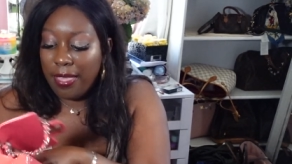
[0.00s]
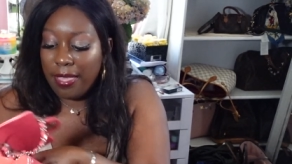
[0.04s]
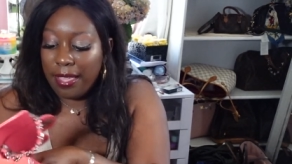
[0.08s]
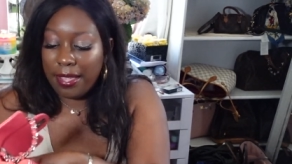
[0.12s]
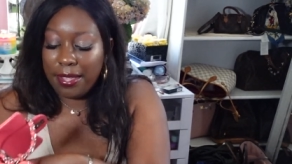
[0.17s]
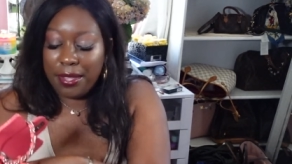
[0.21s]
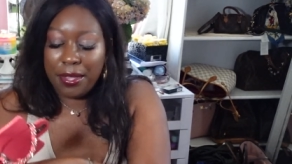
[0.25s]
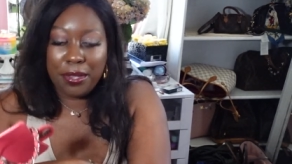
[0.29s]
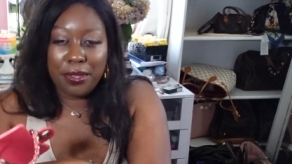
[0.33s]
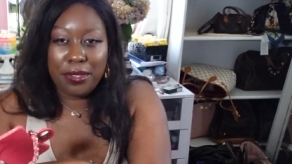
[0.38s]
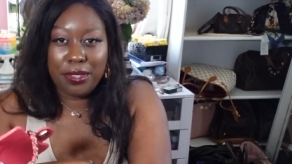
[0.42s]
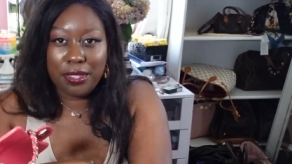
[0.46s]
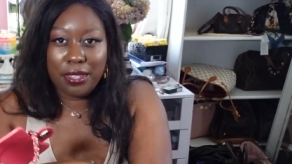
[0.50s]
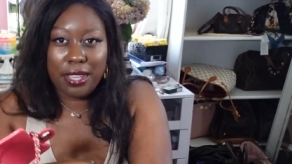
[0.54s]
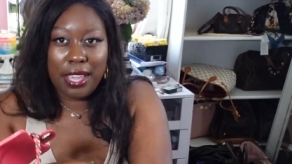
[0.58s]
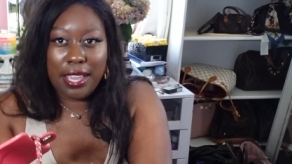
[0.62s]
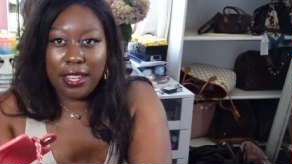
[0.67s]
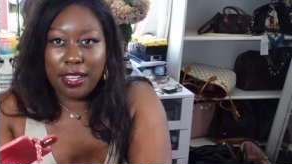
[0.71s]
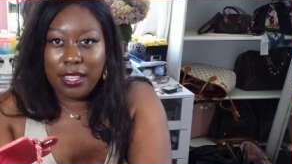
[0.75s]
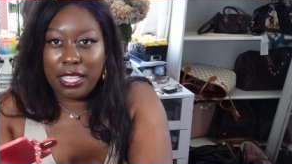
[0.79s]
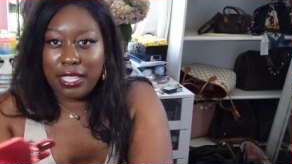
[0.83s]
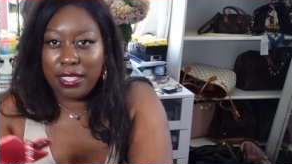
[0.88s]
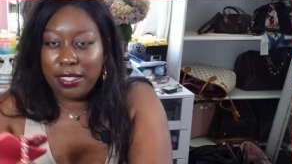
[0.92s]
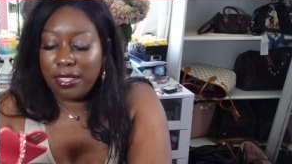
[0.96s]
I used to
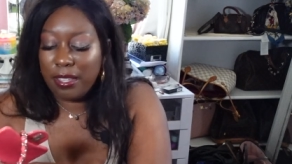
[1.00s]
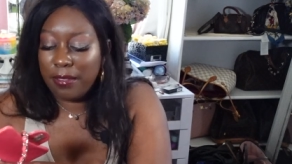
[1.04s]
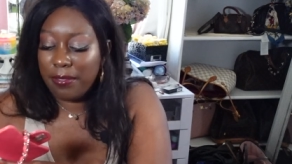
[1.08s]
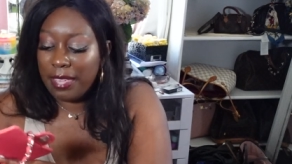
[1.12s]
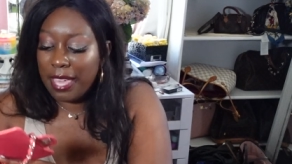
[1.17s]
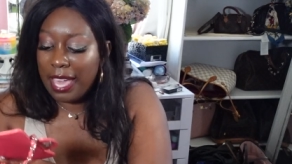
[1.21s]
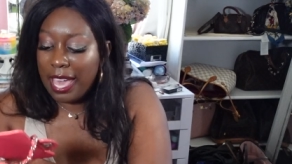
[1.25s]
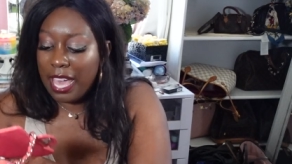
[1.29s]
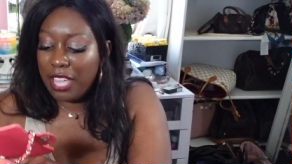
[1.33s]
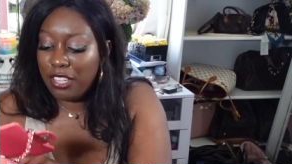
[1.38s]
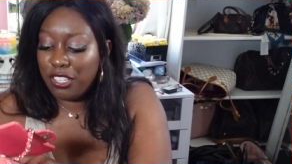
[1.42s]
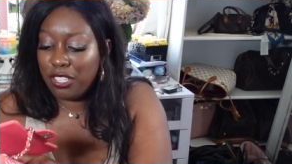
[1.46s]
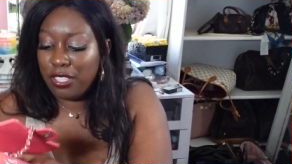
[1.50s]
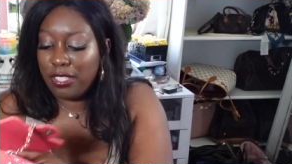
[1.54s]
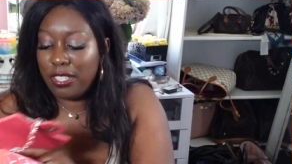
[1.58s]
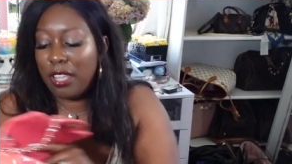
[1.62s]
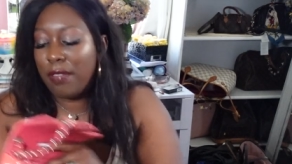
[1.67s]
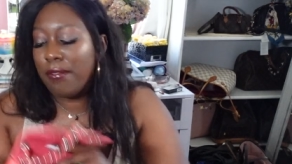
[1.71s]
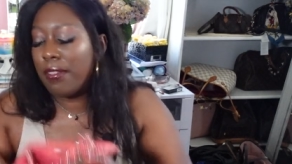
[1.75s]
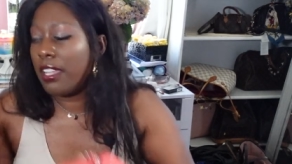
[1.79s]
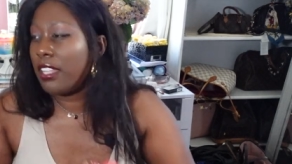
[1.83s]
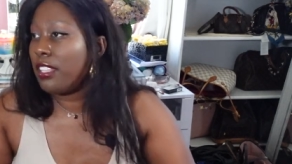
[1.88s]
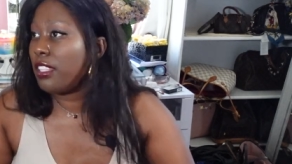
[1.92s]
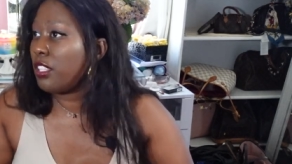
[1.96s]
kind of like stuff cash and
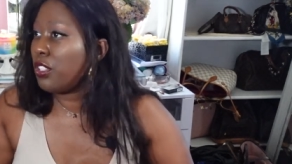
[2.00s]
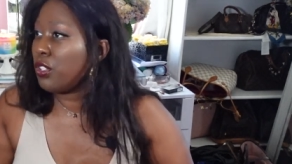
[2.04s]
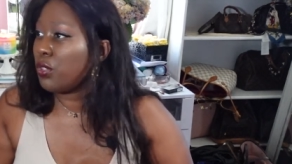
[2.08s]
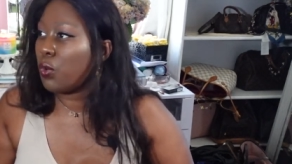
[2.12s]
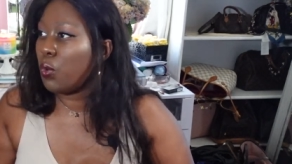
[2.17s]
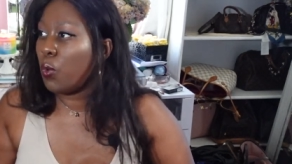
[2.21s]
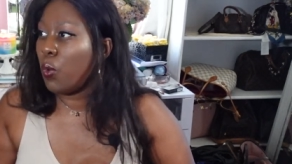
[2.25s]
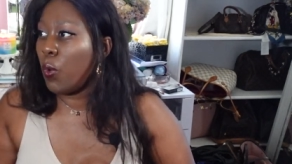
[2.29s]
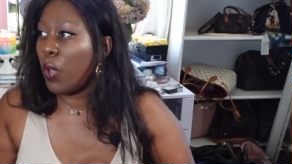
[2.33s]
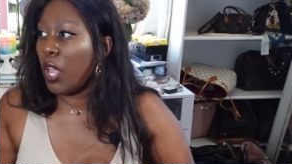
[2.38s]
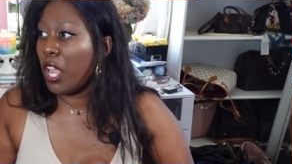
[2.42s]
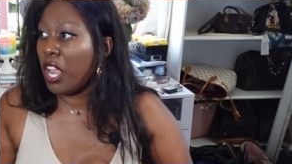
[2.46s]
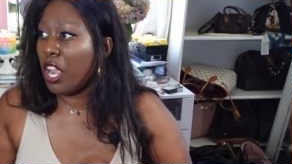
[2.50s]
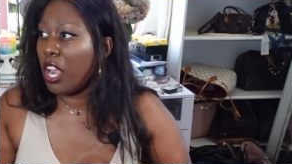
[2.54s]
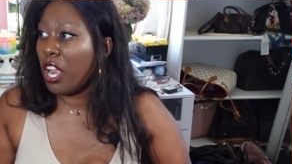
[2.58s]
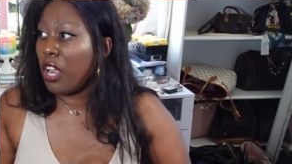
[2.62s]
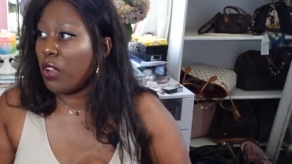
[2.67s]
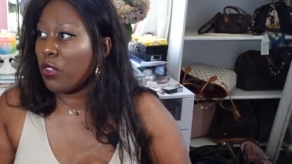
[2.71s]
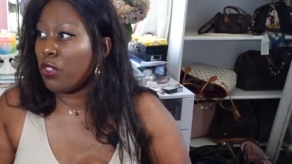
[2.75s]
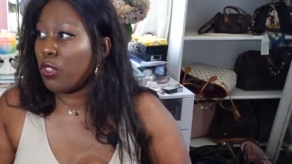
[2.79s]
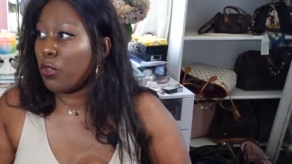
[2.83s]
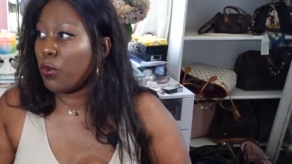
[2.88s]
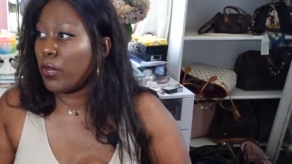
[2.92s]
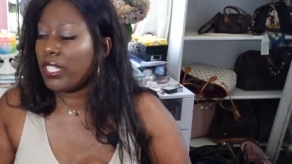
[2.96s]
stuff in the
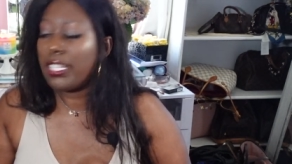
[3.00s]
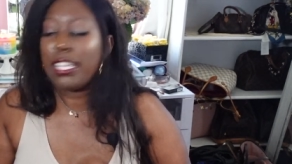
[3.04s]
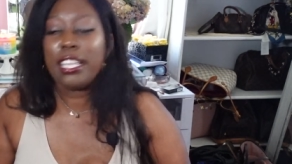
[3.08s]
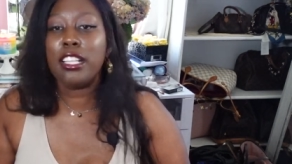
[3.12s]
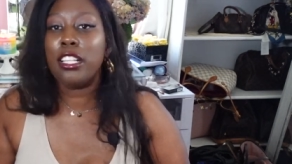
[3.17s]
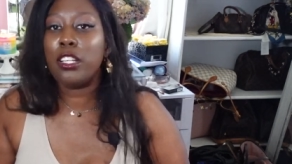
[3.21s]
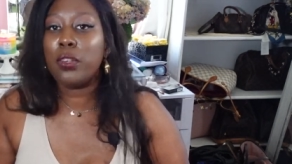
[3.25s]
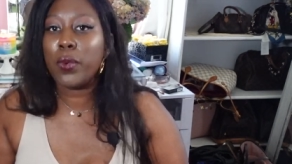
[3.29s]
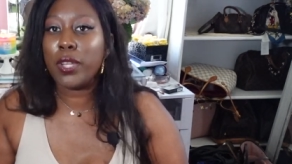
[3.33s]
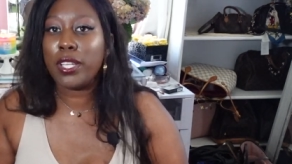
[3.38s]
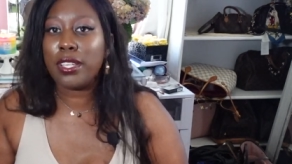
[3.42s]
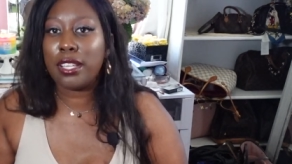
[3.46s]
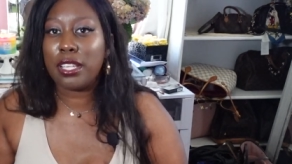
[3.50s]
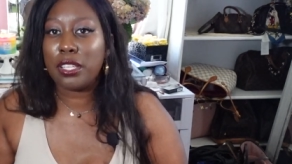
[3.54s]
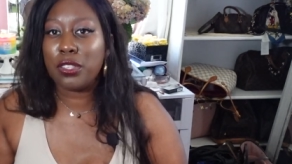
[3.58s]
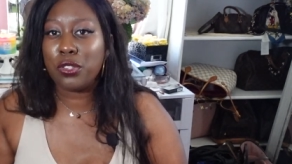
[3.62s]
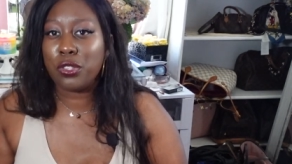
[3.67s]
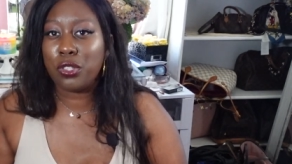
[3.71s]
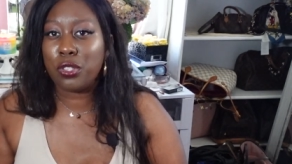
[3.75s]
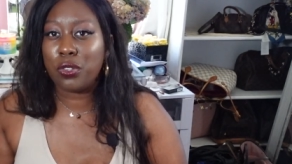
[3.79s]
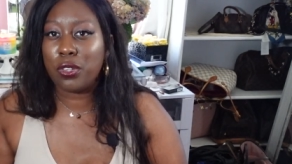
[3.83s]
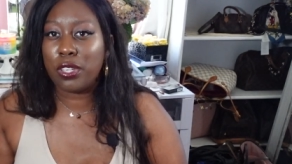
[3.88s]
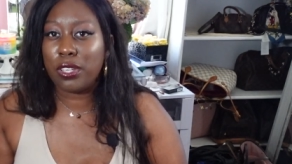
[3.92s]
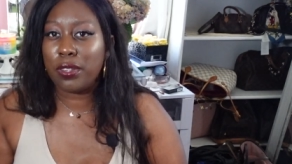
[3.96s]
square. The rectangular one
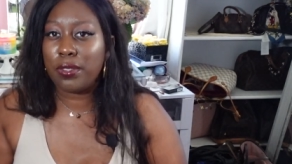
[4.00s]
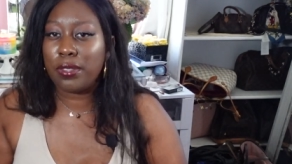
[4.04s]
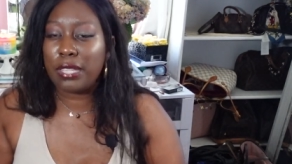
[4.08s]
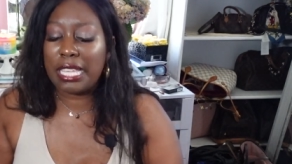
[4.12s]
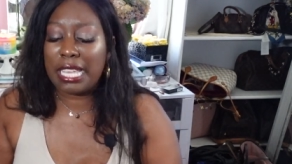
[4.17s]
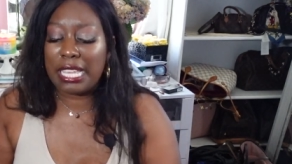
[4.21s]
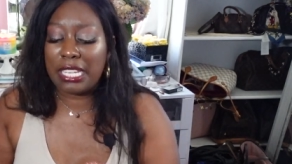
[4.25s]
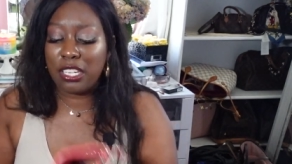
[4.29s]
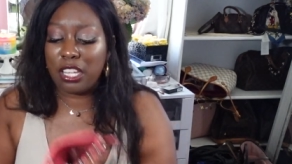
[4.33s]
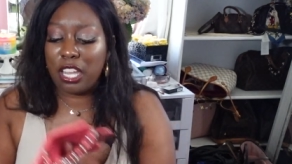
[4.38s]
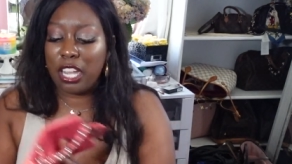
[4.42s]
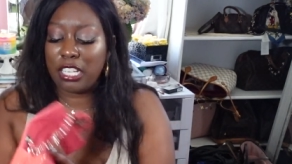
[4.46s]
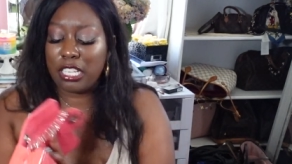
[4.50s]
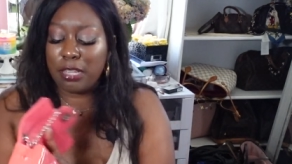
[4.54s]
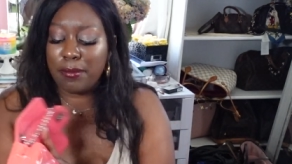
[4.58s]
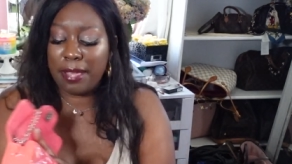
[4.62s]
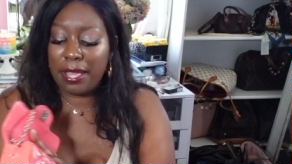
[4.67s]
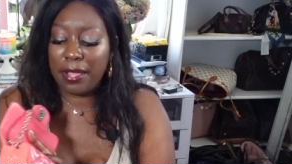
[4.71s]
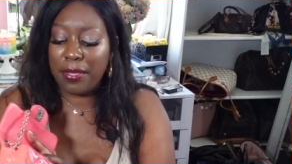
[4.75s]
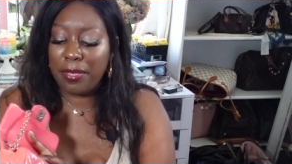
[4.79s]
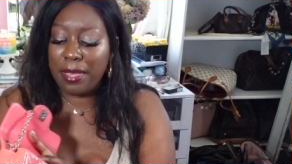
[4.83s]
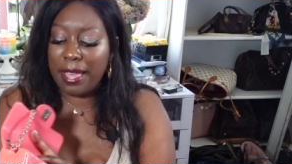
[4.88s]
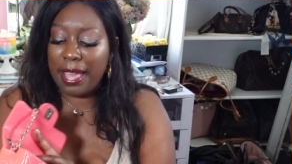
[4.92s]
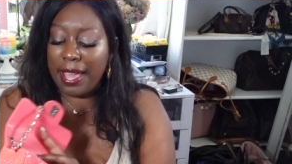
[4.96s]
does too. I don't think I talked
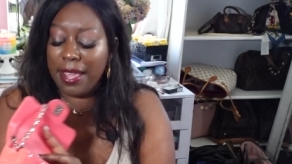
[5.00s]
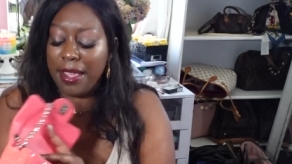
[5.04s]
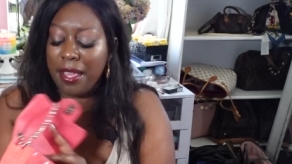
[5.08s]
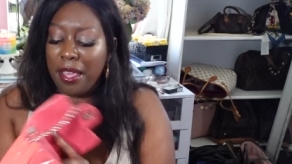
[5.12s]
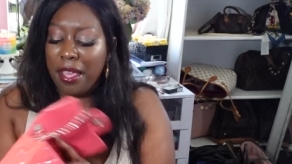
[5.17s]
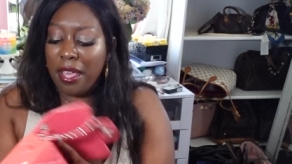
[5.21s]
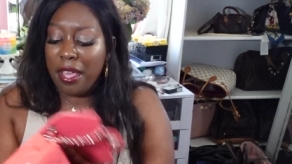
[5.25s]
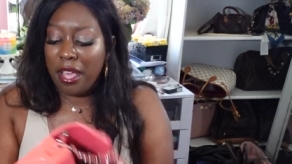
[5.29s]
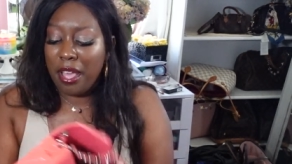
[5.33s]
about that.